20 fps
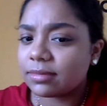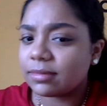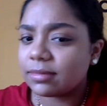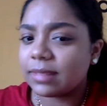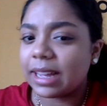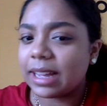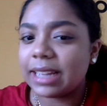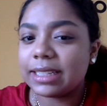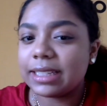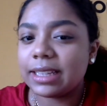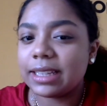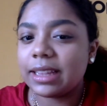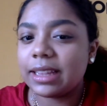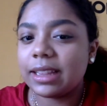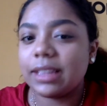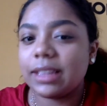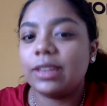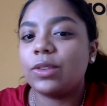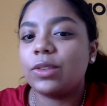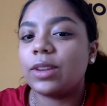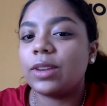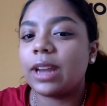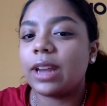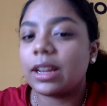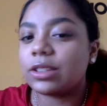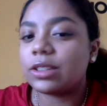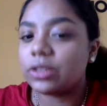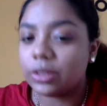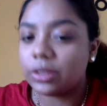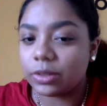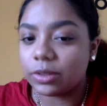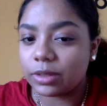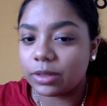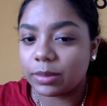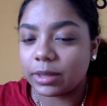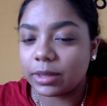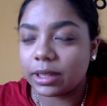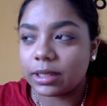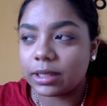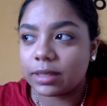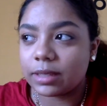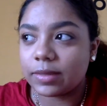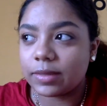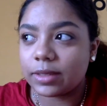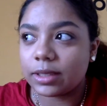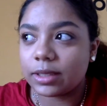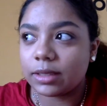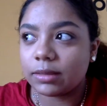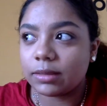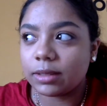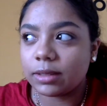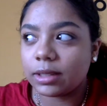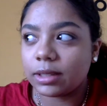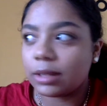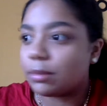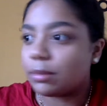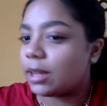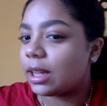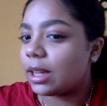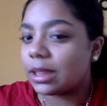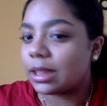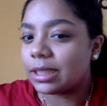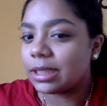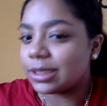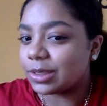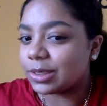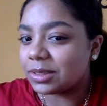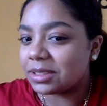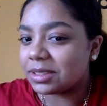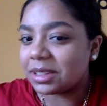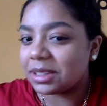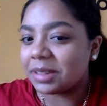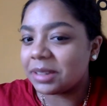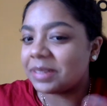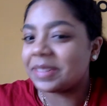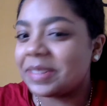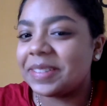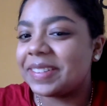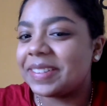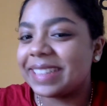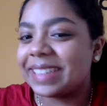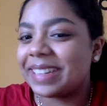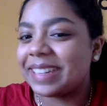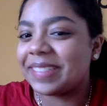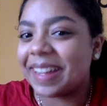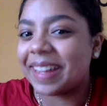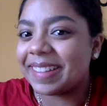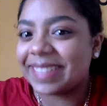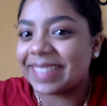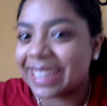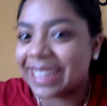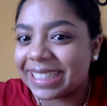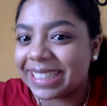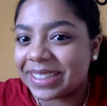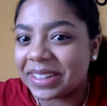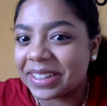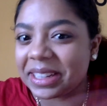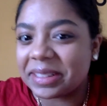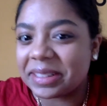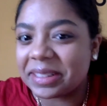I say that like you could actually do something at 17. Like, I'm not legal, so why was I so hyped?